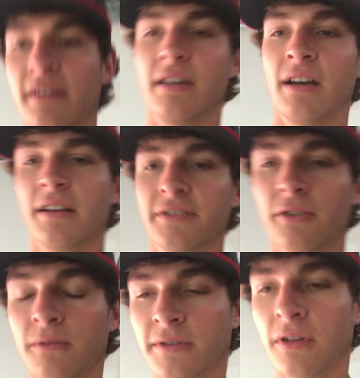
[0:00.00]
and
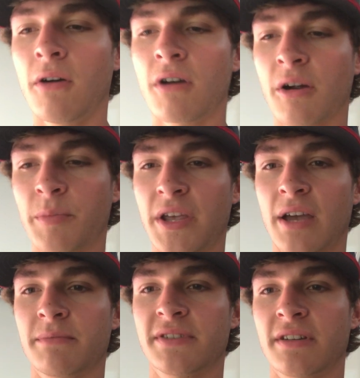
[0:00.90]
so it was low
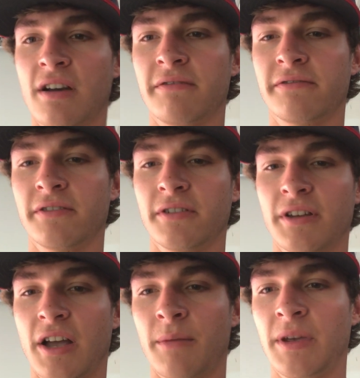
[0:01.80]
RPM stuff.
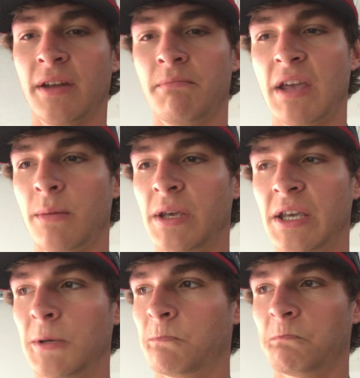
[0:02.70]
I mean,
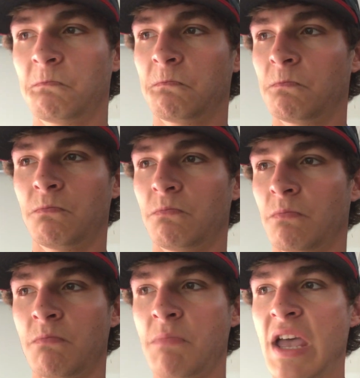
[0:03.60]
maybe
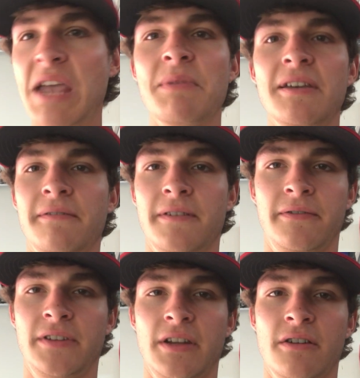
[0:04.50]

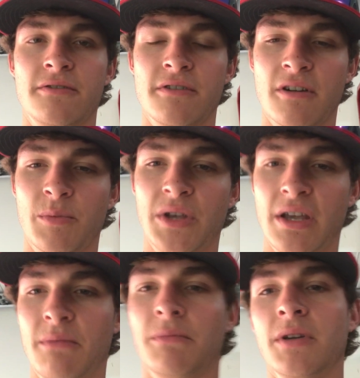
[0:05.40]
1,500
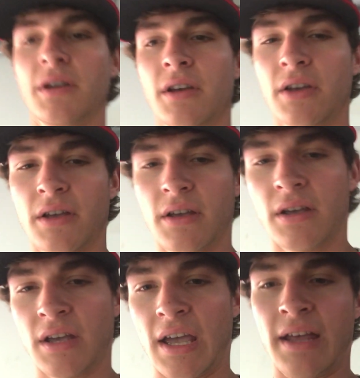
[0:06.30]
RPM.
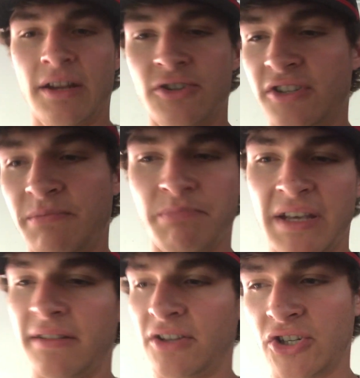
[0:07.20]
And it just
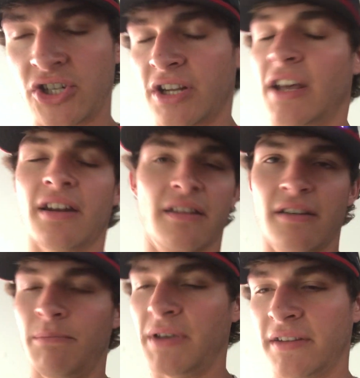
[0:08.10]
beat the shit out of
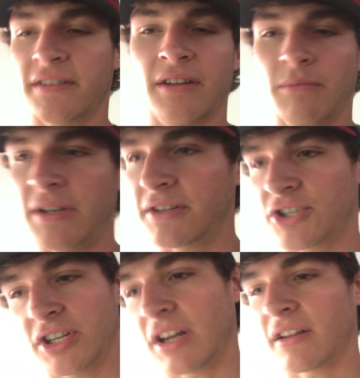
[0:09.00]
the piston, beat the
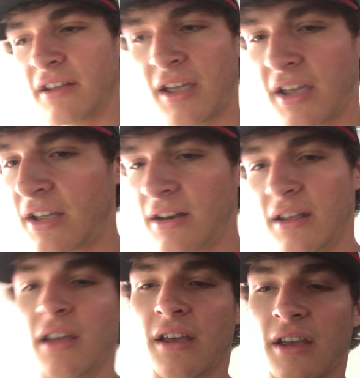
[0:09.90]
shit out of the head,
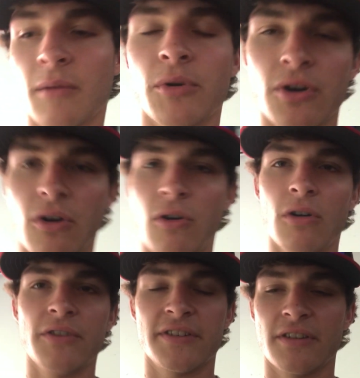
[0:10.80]
put a
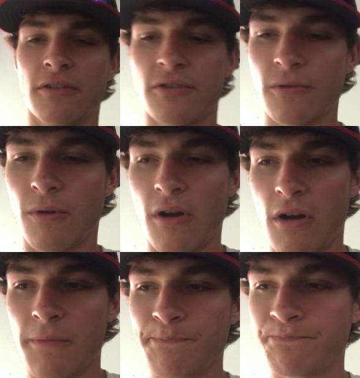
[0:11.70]
hole in the cylinder
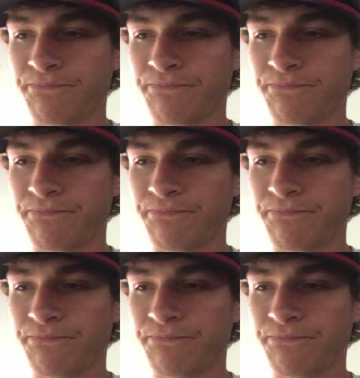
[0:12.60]
wall,